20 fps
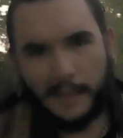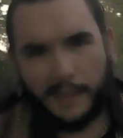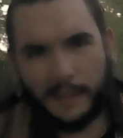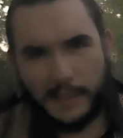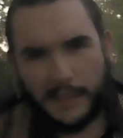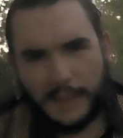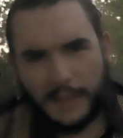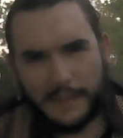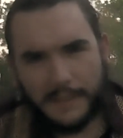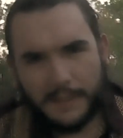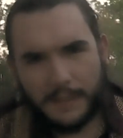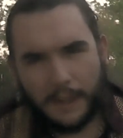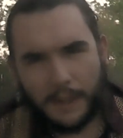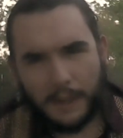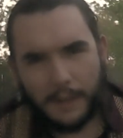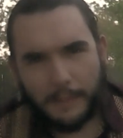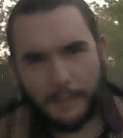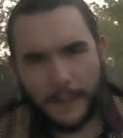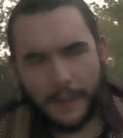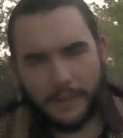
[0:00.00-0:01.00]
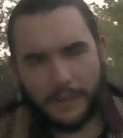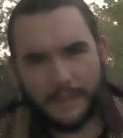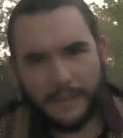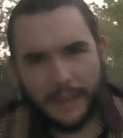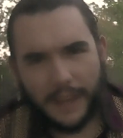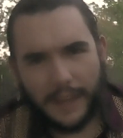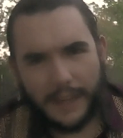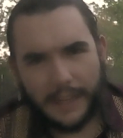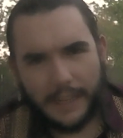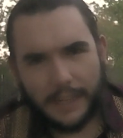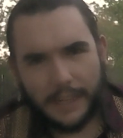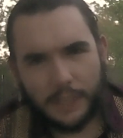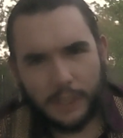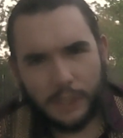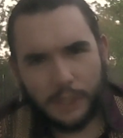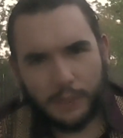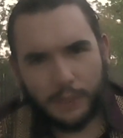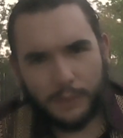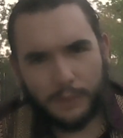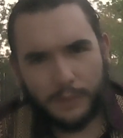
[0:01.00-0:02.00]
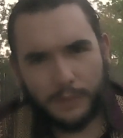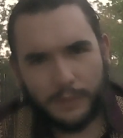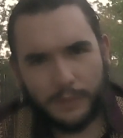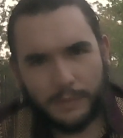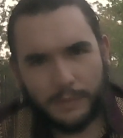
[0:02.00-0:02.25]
let's talk about daddy issues.